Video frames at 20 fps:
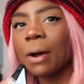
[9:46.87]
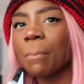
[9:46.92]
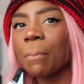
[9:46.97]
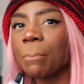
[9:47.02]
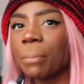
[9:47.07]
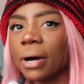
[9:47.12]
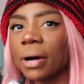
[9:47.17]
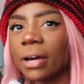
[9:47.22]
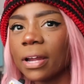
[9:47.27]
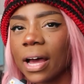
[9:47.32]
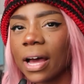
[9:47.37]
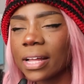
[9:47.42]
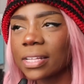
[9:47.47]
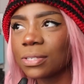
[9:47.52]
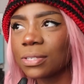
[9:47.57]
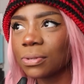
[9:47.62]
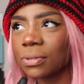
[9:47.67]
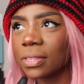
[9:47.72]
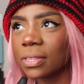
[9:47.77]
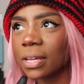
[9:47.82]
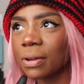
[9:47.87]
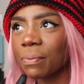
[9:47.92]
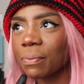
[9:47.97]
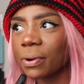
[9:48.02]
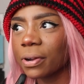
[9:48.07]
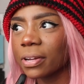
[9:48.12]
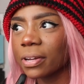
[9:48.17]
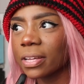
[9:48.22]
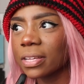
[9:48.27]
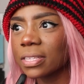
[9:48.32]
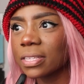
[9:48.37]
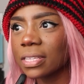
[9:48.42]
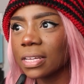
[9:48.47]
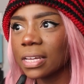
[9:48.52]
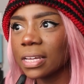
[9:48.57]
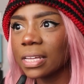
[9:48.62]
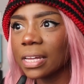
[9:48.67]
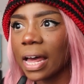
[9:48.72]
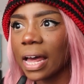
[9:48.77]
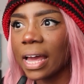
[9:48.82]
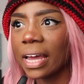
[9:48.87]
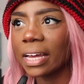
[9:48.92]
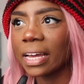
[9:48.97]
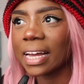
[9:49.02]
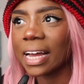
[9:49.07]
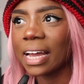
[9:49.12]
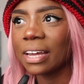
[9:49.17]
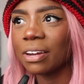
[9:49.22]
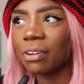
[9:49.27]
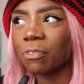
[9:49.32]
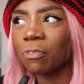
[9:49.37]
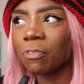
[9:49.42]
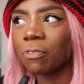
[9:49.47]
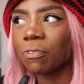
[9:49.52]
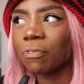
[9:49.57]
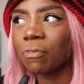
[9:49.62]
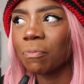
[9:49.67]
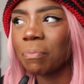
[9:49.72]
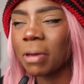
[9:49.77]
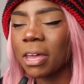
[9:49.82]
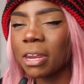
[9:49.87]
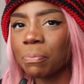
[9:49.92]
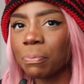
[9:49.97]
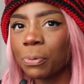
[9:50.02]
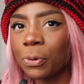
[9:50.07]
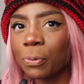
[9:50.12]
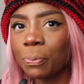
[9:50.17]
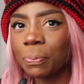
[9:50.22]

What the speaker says: But I do think we're gonna see like kind of Betty Boop,